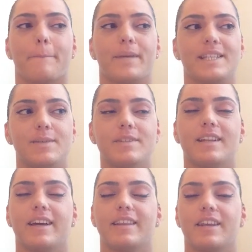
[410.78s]
it seems
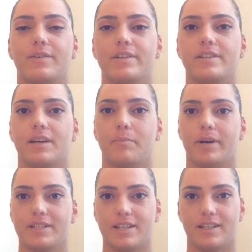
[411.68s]
like there is a
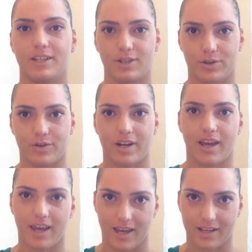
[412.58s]
button in your
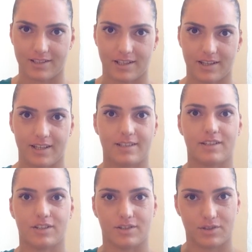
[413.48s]
head that
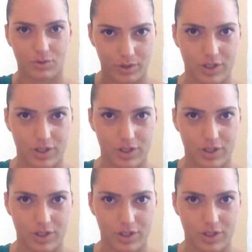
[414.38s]
just